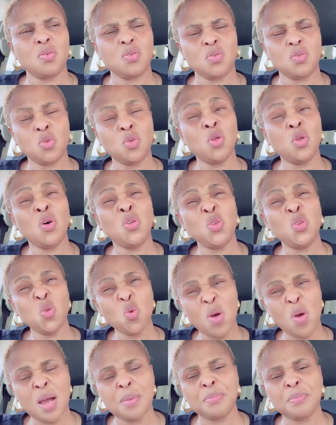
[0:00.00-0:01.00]
you don't
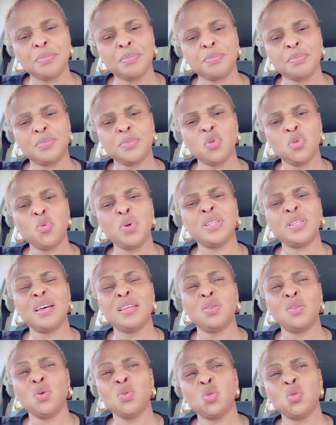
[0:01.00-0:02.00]
know her, you with her
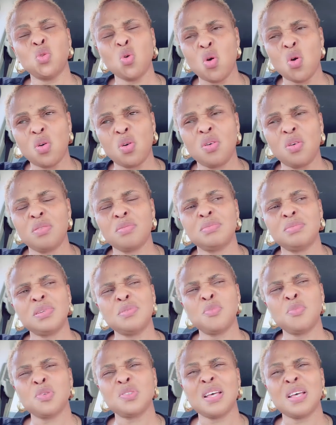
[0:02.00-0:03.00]
don't talk, it
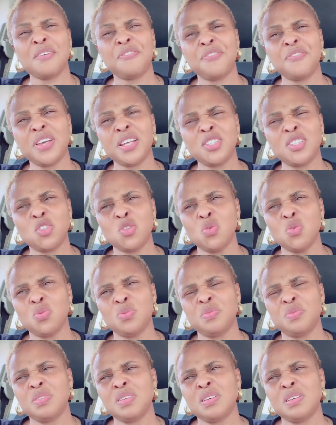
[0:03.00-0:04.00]
must affect you.
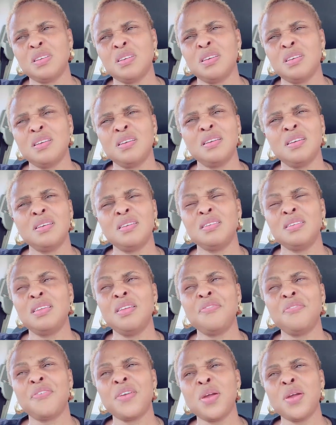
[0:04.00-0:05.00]

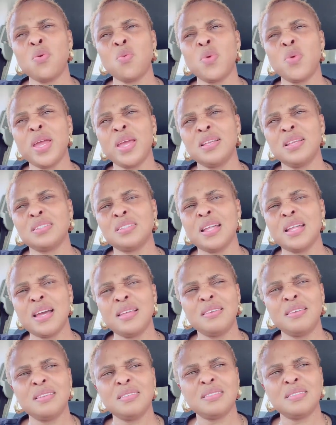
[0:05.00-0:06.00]
Different ways,
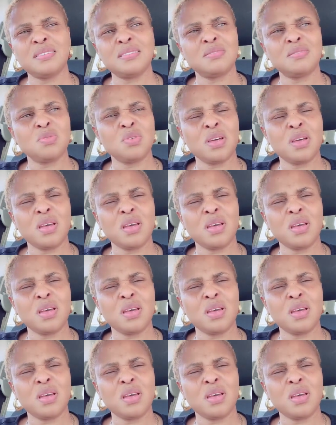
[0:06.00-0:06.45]
and this